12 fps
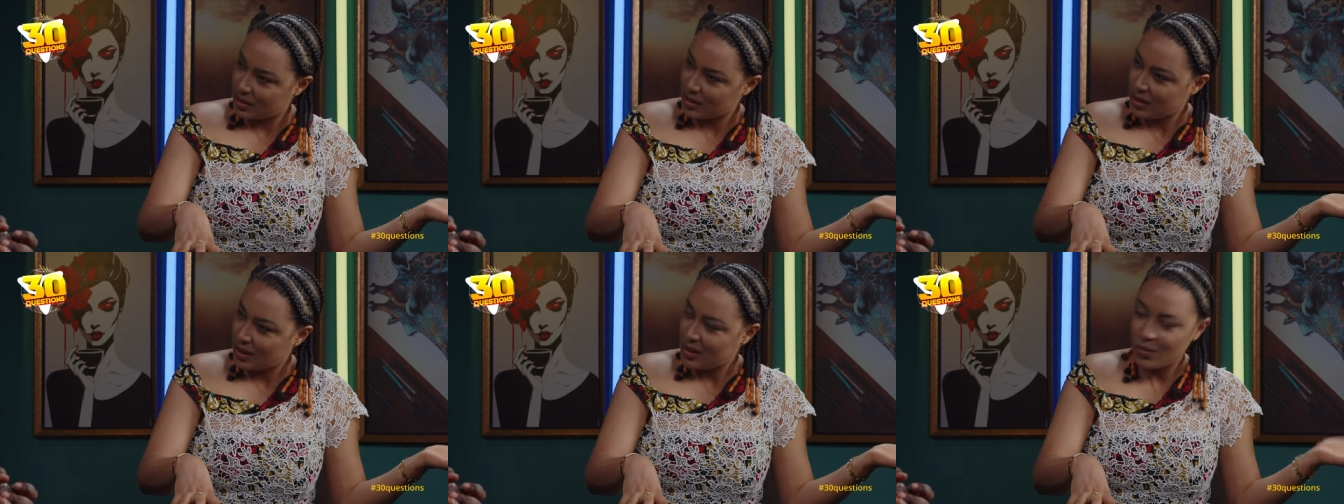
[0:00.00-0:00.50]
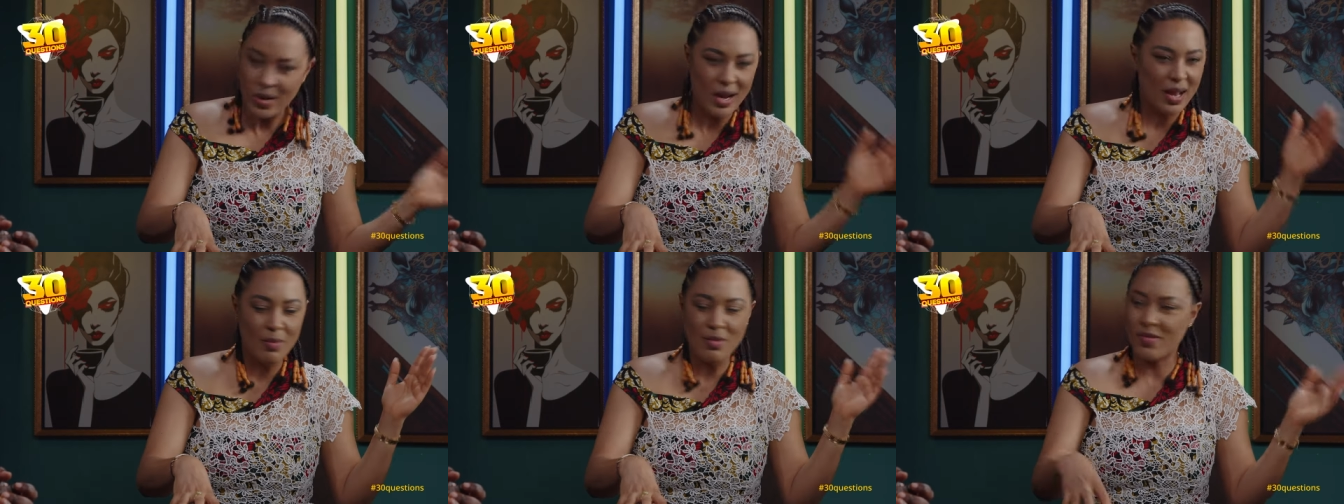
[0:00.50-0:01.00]
We are
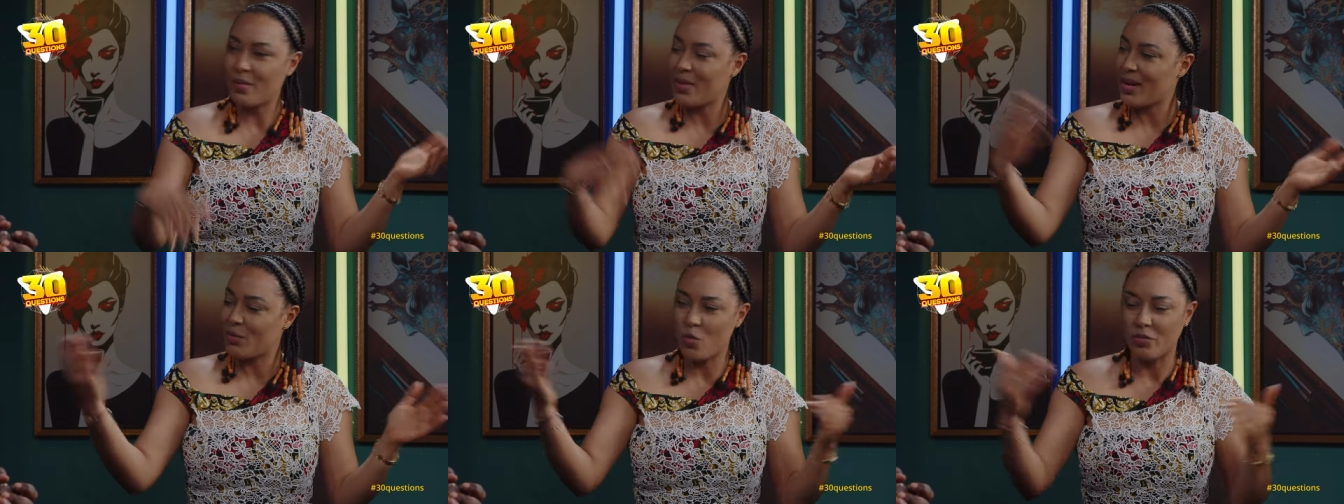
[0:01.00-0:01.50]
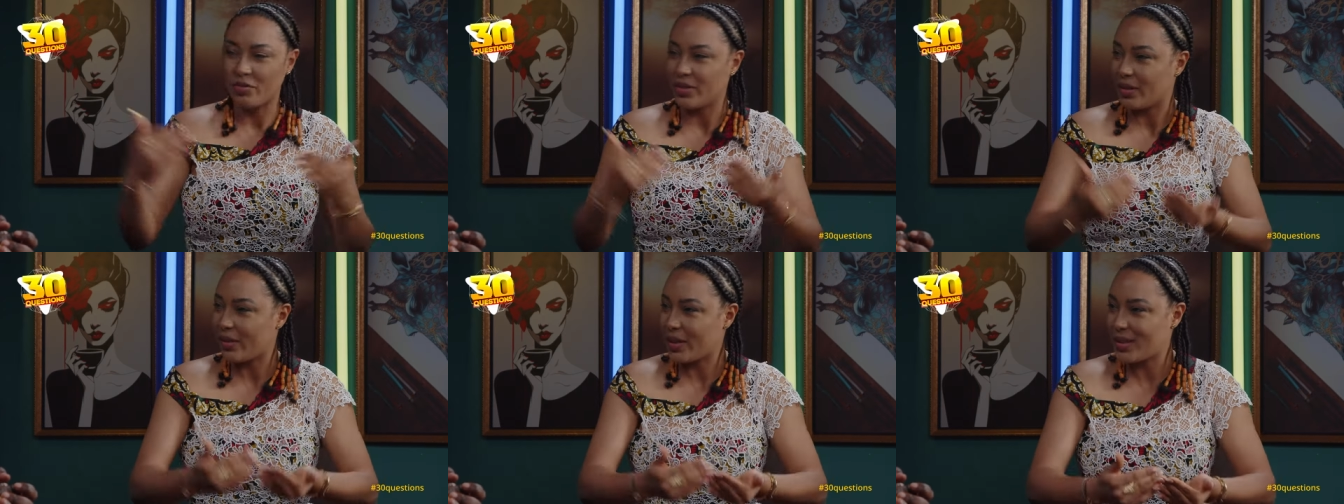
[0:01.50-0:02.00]
coming from back in
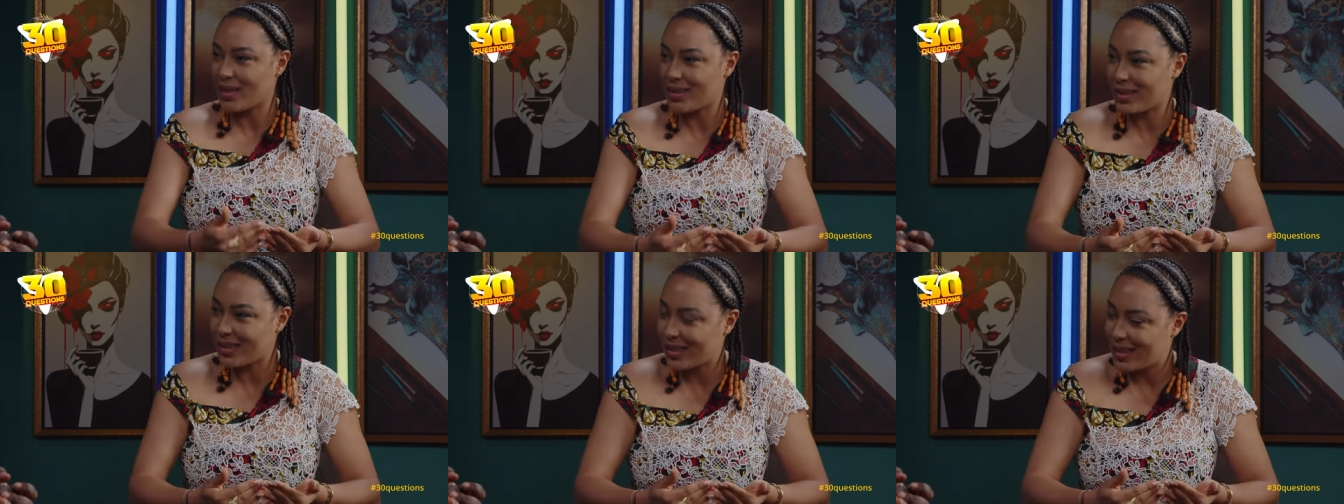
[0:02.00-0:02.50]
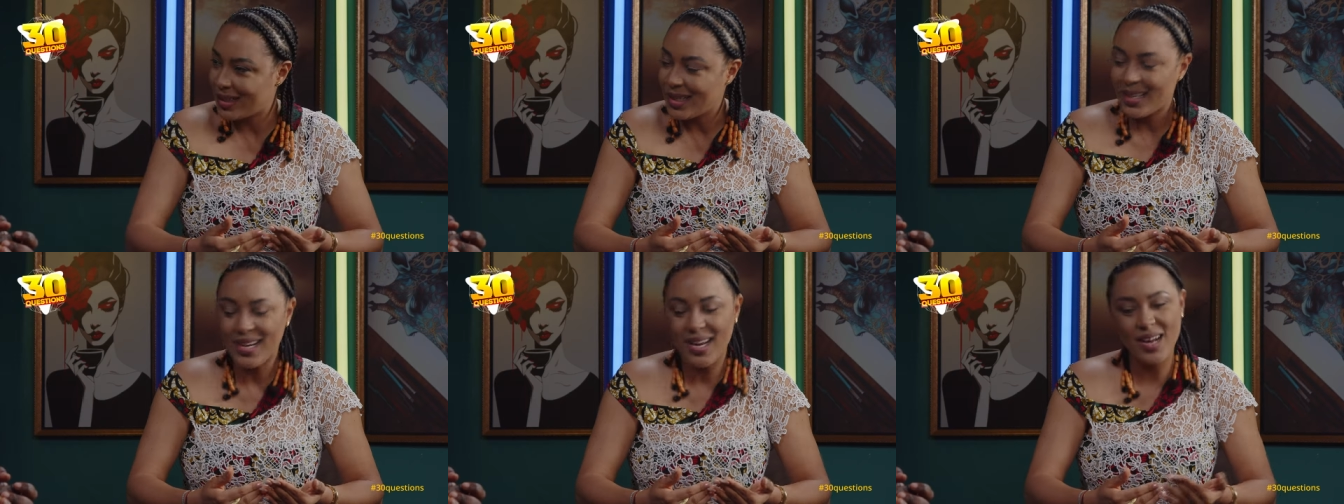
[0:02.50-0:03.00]
what I say. Now
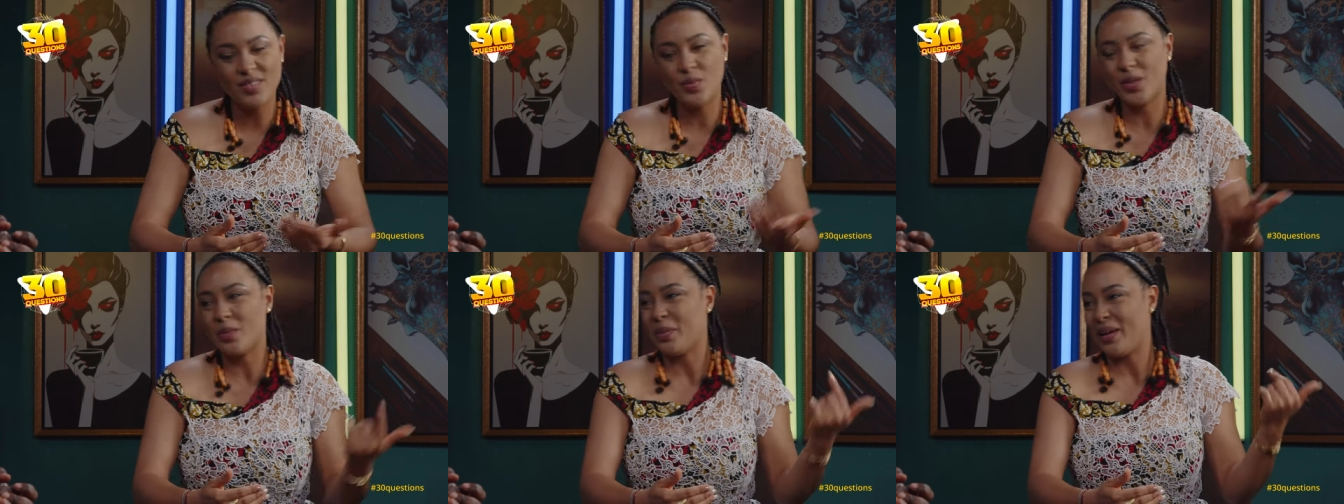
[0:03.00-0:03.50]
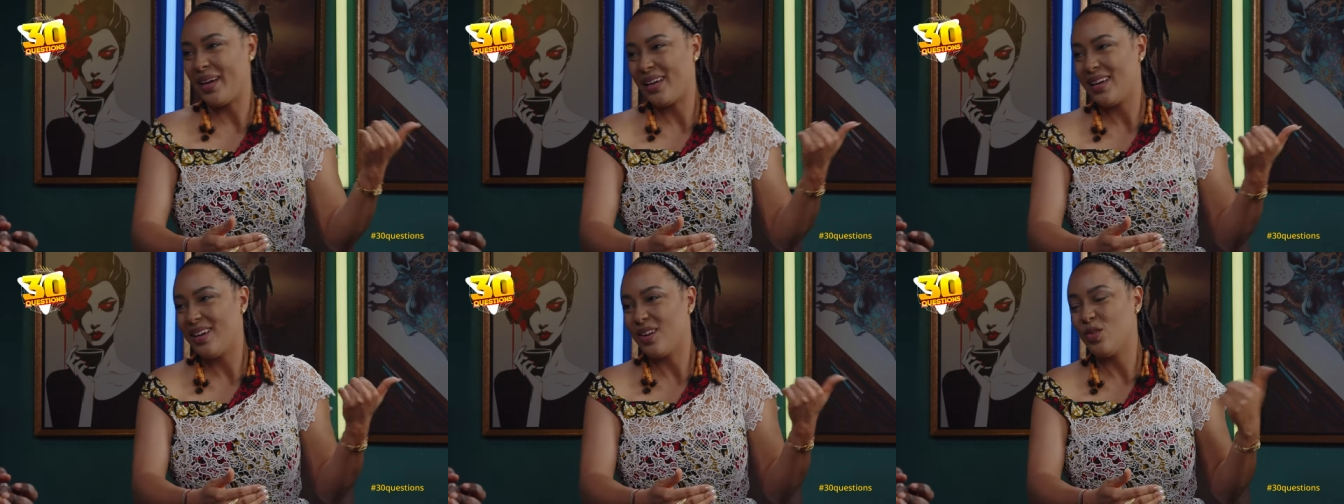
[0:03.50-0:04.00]
I had to pick up my
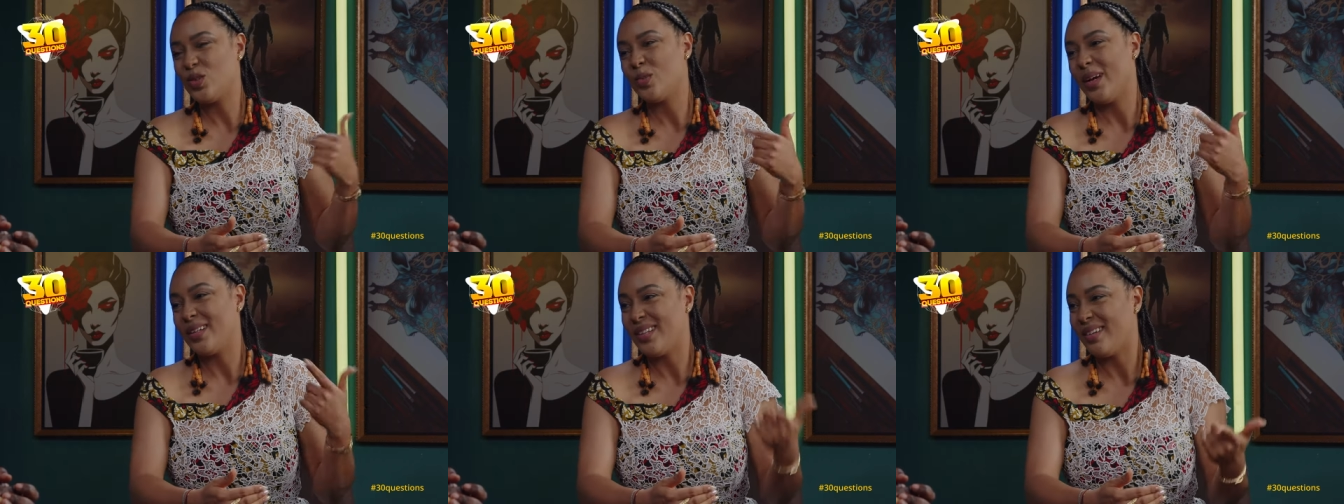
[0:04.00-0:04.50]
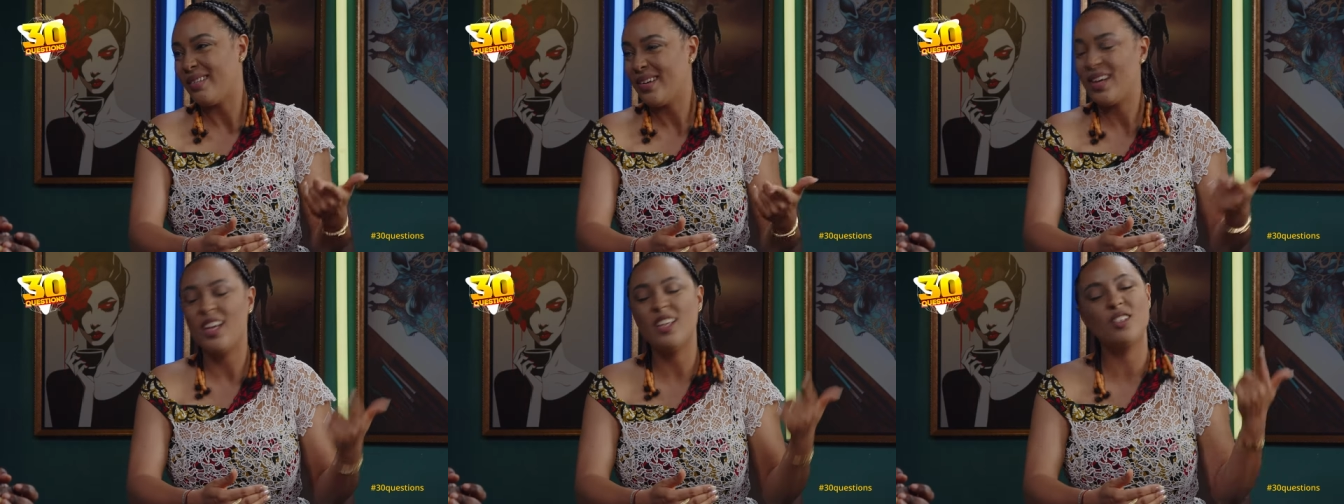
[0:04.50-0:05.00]
bag, go to my hotel,
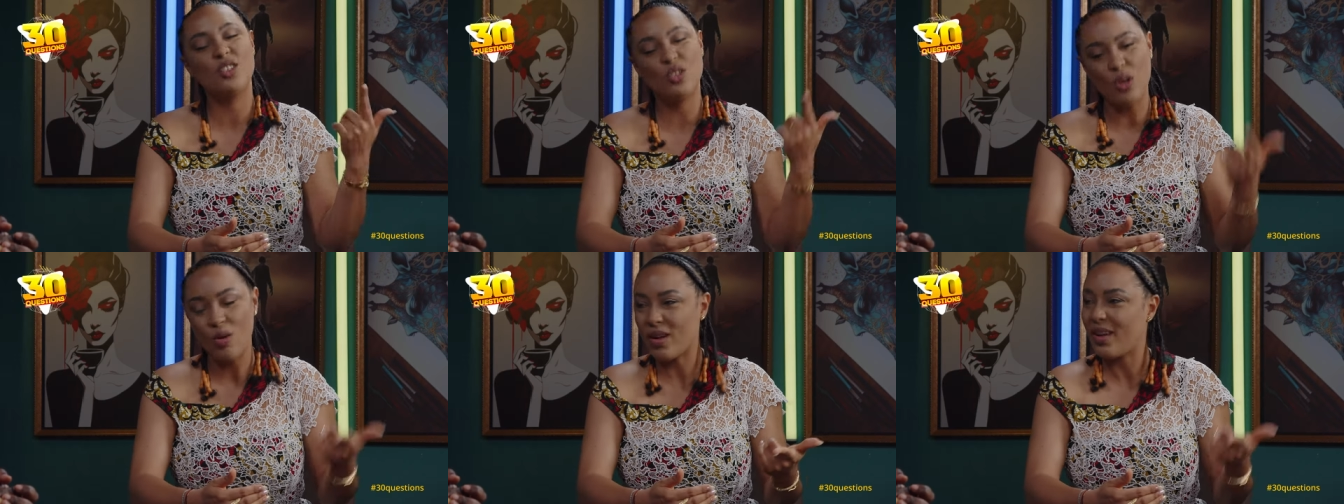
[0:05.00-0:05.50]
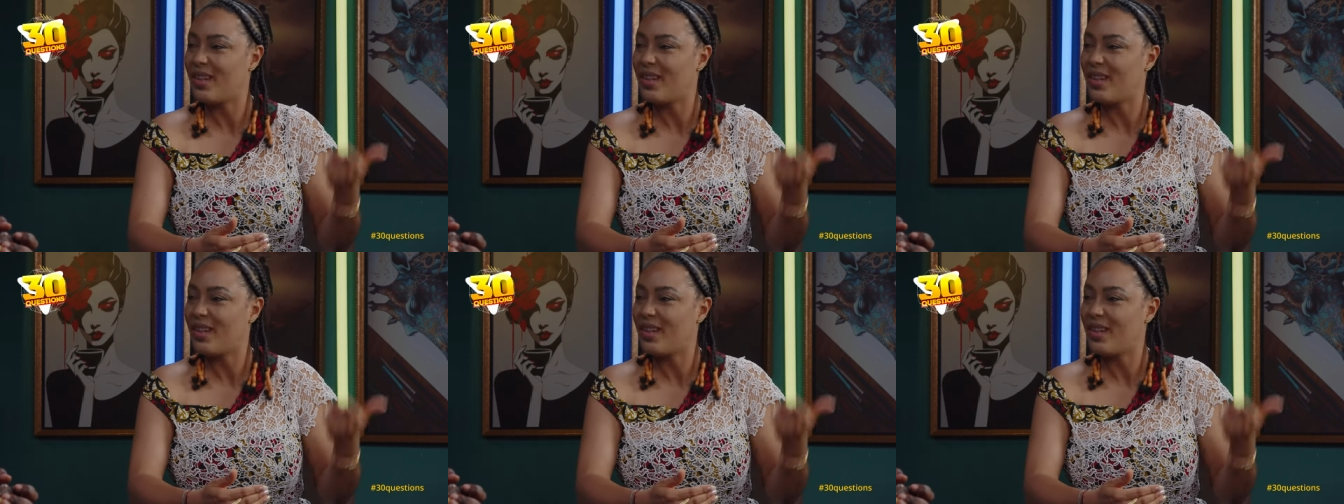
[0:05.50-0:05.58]
and sulk